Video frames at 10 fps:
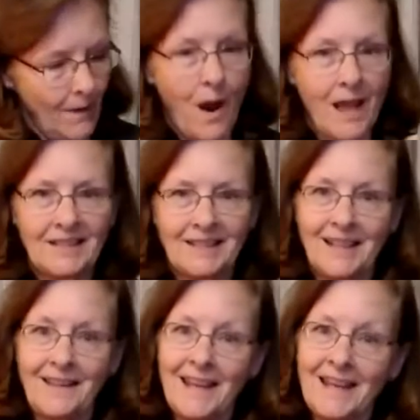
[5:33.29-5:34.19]
Rises
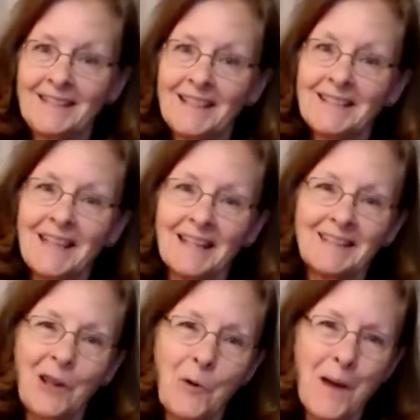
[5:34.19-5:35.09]
in the east and
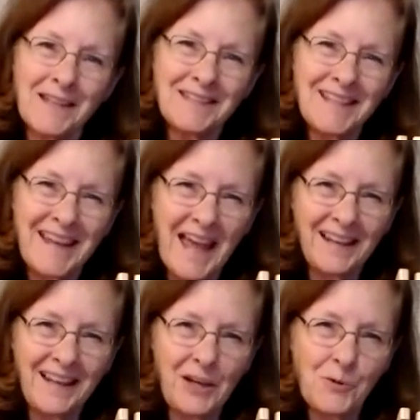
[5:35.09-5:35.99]
sets in the west
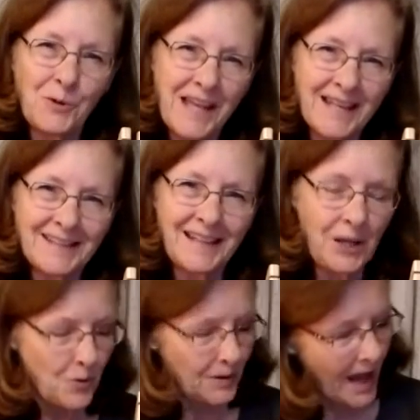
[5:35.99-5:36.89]
again, equal days and
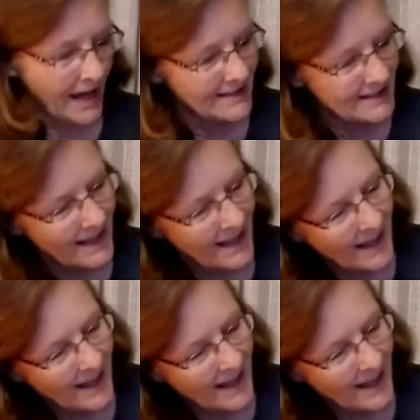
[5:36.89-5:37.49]
equal nights.